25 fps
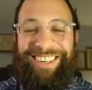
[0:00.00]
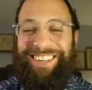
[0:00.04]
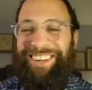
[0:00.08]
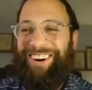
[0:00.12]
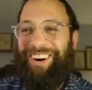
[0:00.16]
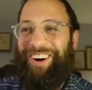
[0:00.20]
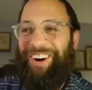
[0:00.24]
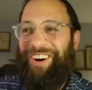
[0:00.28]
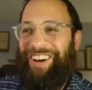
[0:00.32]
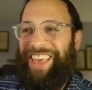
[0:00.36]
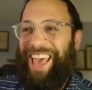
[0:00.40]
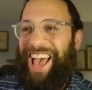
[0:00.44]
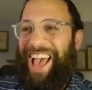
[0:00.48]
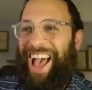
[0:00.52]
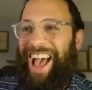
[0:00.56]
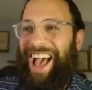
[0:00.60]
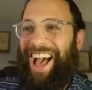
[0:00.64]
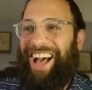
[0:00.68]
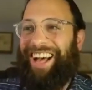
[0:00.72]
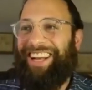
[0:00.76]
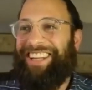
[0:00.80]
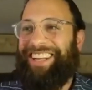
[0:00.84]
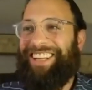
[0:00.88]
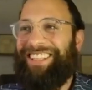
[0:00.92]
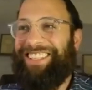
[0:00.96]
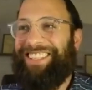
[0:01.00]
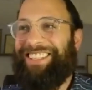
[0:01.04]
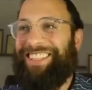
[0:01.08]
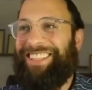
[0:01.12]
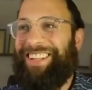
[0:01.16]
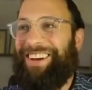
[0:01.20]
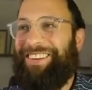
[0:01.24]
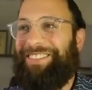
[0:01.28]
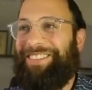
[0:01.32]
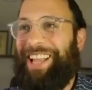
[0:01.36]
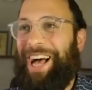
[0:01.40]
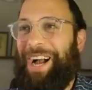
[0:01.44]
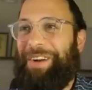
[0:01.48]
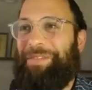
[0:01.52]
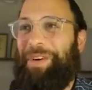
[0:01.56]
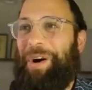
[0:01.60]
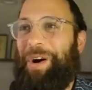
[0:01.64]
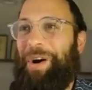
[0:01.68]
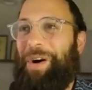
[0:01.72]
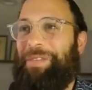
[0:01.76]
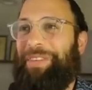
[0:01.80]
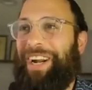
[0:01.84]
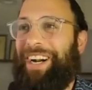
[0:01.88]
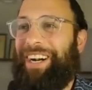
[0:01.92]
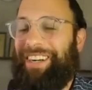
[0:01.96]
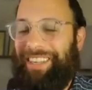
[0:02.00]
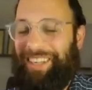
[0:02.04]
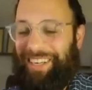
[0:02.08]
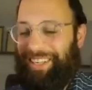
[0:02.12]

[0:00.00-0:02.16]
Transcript: Oh yeah, love Lag BaOmer.